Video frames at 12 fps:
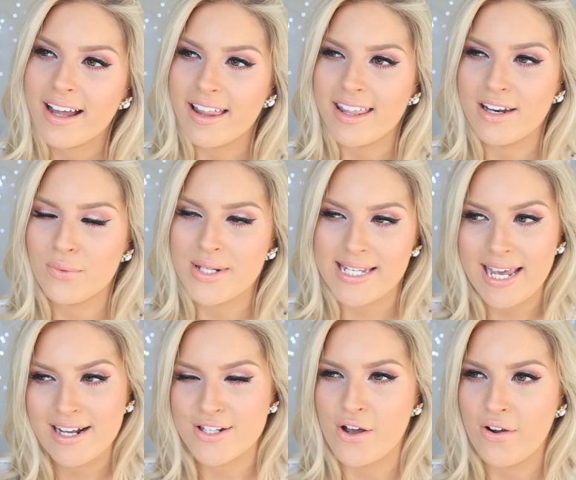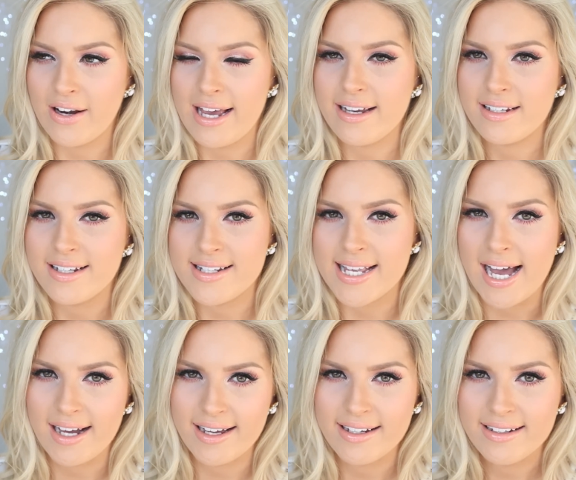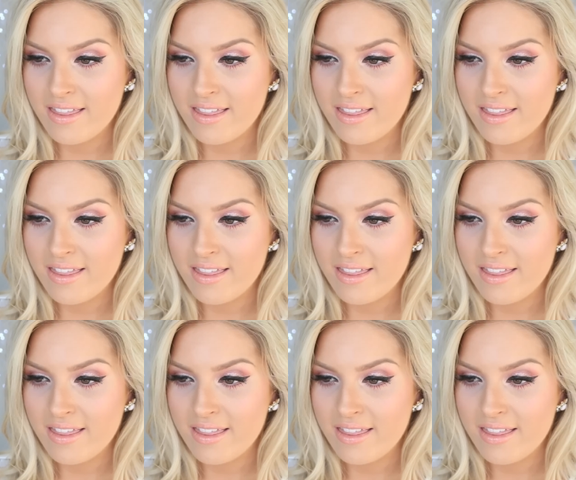And then it was XO, like kiss hug.